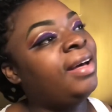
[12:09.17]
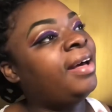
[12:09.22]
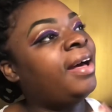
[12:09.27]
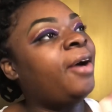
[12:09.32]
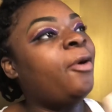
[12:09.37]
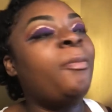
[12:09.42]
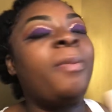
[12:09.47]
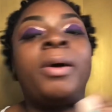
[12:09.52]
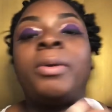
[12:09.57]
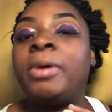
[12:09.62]

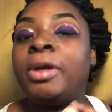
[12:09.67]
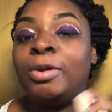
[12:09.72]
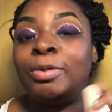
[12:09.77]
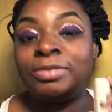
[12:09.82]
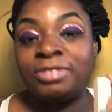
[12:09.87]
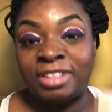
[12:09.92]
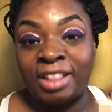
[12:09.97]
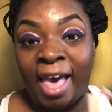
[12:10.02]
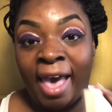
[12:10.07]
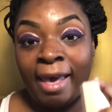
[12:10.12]
hope I don't get no
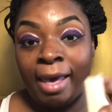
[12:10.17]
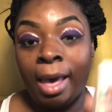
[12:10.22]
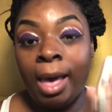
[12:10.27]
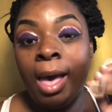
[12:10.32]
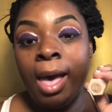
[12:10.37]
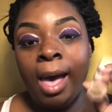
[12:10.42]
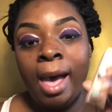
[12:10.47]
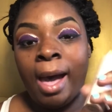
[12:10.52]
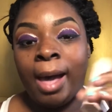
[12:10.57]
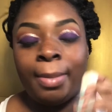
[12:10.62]
slack.
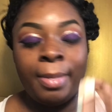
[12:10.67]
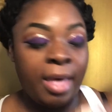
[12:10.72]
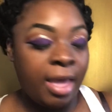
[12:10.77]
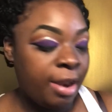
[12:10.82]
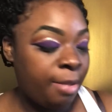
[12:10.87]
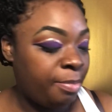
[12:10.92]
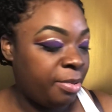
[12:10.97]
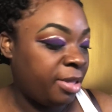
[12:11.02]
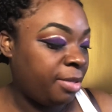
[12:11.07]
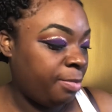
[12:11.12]
I'm not a
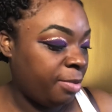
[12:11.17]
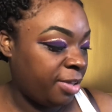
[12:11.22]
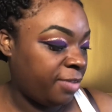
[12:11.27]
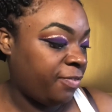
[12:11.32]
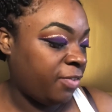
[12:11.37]
big